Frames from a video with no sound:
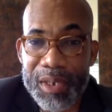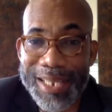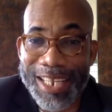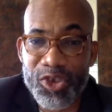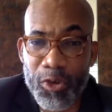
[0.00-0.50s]

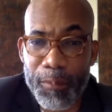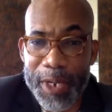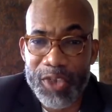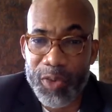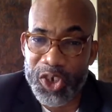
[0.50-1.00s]
that took
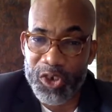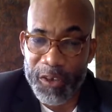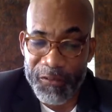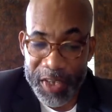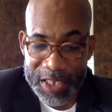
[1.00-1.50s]
place when she
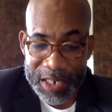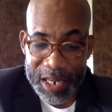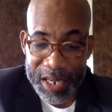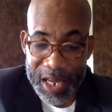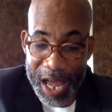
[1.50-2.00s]
was
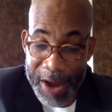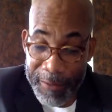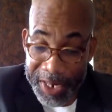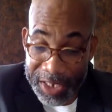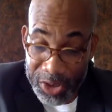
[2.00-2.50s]
13. I
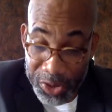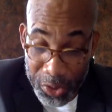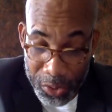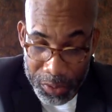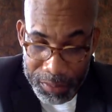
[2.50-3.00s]
read it to
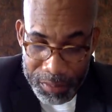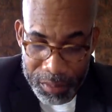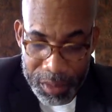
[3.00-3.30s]
you.